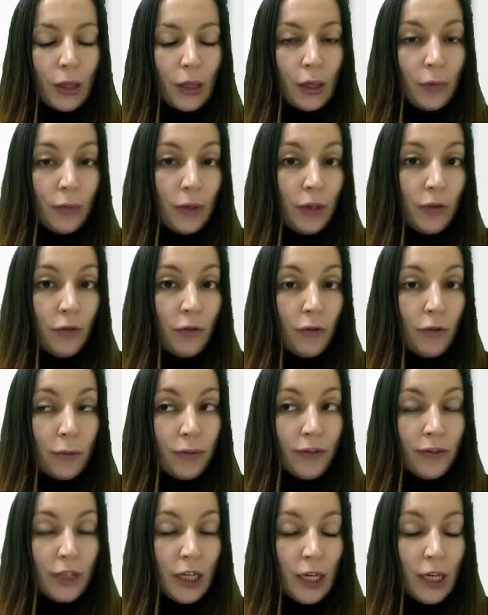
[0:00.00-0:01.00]
It can be the
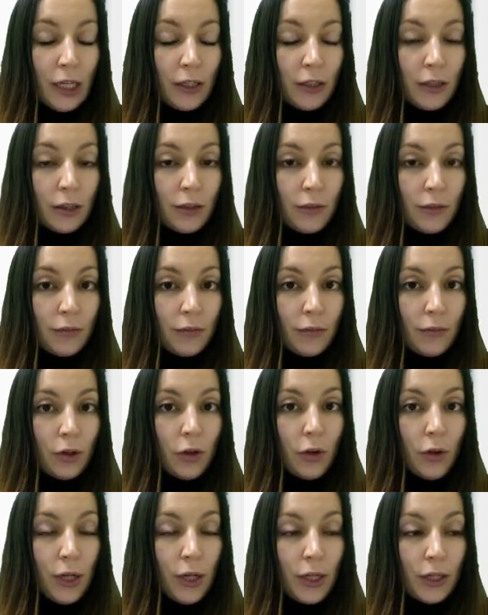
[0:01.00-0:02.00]
form of a test, a
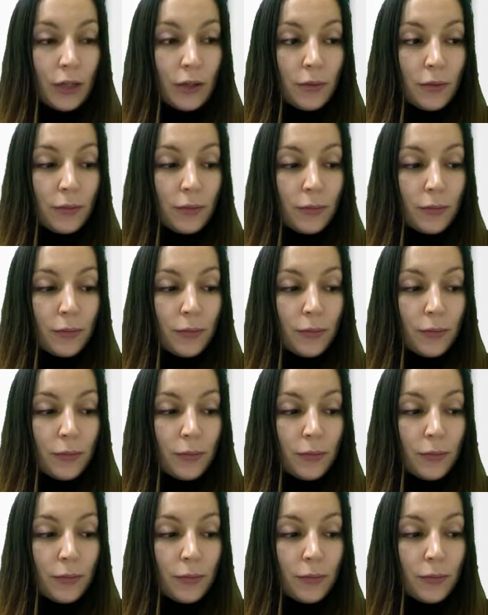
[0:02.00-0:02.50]
quiz,